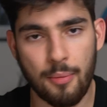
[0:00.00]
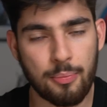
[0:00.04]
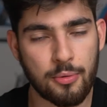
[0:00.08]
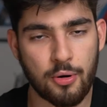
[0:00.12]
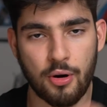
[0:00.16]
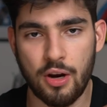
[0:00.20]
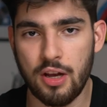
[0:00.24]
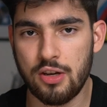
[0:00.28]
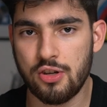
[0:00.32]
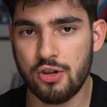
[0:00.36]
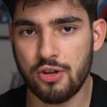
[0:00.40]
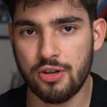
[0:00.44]

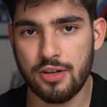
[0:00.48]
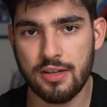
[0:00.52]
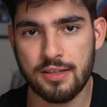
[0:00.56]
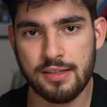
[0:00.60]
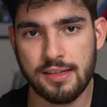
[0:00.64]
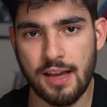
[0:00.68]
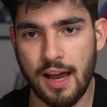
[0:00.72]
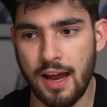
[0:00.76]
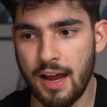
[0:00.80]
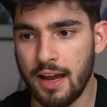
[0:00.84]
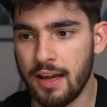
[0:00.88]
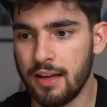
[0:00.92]
upgrade your
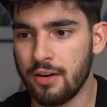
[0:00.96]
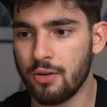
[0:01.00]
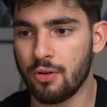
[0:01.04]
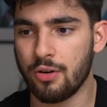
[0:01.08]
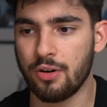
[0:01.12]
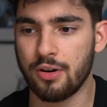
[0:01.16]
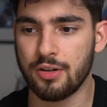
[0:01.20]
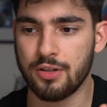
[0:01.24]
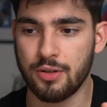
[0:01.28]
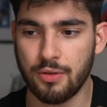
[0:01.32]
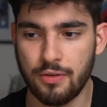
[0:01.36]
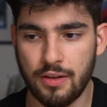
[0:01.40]
design,
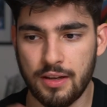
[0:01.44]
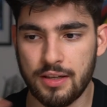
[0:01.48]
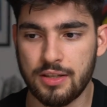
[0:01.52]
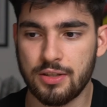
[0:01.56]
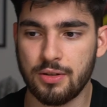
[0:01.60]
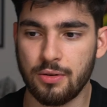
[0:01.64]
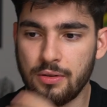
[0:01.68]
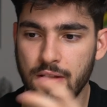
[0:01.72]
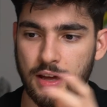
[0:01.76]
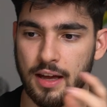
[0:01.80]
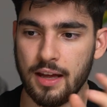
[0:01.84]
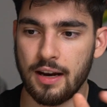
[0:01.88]
or do this,
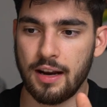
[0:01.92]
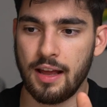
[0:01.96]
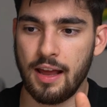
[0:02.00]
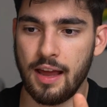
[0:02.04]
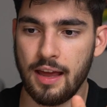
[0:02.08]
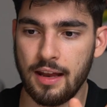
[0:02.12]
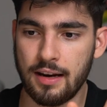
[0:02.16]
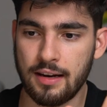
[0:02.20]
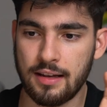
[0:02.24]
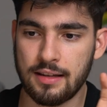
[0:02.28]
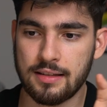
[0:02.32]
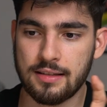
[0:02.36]
do that,
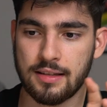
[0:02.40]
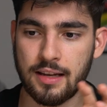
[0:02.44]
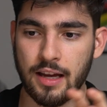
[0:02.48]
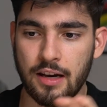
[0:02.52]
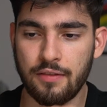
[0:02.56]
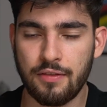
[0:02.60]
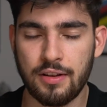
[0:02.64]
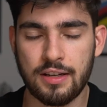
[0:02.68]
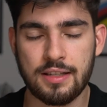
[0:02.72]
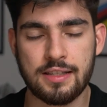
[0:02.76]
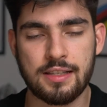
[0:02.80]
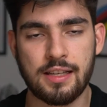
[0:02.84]
and it's
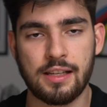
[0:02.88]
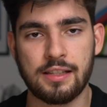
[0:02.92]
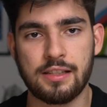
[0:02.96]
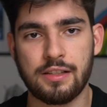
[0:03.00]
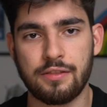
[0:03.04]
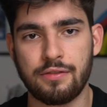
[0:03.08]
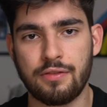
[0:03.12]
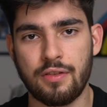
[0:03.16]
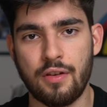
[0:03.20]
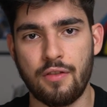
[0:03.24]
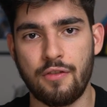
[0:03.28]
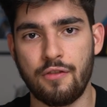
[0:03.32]
kind of an
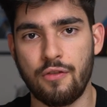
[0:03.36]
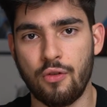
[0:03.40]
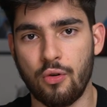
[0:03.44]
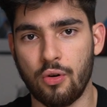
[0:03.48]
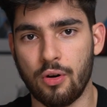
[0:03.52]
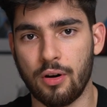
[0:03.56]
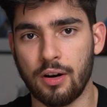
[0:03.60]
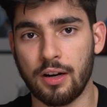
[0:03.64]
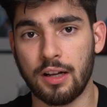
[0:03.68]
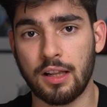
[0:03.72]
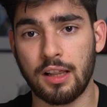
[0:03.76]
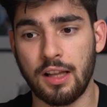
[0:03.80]
incentive attractive
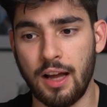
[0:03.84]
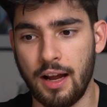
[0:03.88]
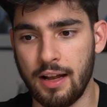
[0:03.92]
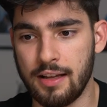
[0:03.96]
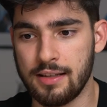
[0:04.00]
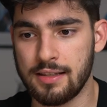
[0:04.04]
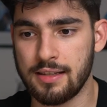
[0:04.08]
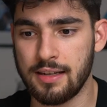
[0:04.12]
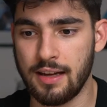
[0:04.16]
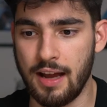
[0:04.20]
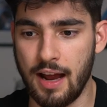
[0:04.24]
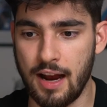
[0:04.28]
for
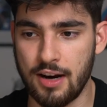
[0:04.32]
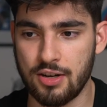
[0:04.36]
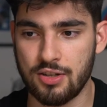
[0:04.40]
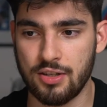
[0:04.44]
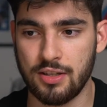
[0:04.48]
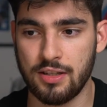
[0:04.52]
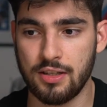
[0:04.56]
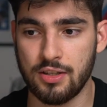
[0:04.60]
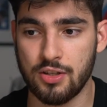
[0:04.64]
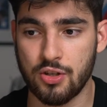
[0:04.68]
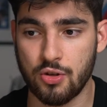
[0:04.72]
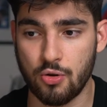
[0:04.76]
clients to
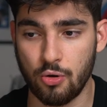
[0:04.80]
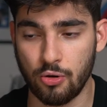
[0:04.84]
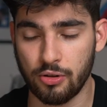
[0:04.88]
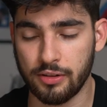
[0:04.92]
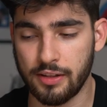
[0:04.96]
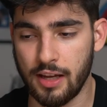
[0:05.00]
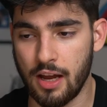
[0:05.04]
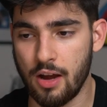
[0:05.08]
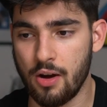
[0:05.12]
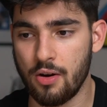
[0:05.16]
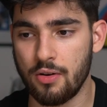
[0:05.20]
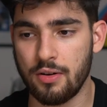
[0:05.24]
actually scroll
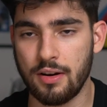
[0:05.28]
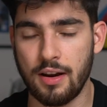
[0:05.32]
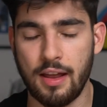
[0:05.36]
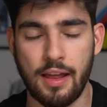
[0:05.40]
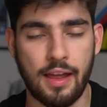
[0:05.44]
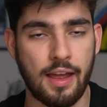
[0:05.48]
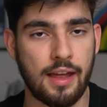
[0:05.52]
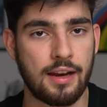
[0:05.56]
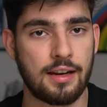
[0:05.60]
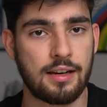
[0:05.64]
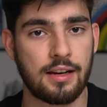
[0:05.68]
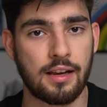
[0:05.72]
down
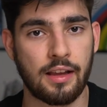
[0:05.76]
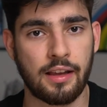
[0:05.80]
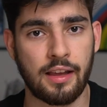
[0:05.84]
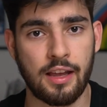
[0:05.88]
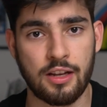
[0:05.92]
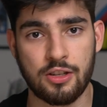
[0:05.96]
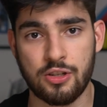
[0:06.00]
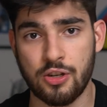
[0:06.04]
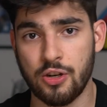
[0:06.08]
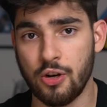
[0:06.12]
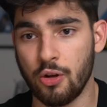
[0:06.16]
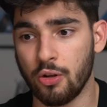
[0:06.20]
and
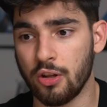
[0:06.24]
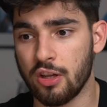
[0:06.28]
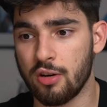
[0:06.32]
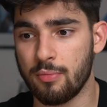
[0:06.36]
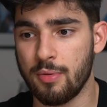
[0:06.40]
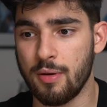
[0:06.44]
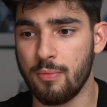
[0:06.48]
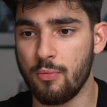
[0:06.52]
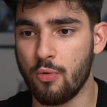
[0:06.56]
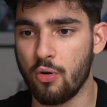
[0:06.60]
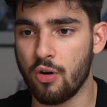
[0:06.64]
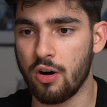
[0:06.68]
get to know a
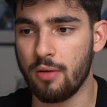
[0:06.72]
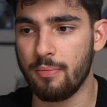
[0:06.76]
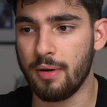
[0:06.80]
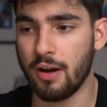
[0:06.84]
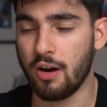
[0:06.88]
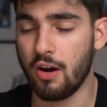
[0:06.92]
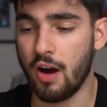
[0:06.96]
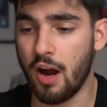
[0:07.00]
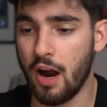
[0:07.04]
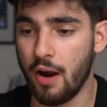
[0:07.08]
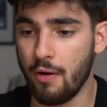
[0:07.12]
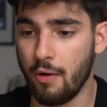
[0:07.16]
little bit more
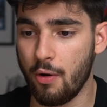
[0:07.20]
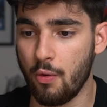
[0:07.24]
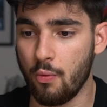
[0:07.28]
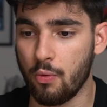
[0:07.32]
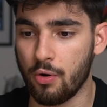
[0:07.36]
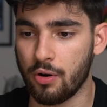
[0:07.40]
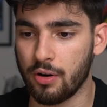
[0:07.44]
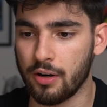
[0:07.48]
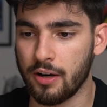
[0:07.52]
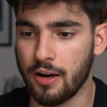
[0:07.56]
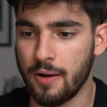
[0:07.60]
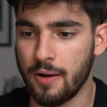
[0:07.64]
about how it works.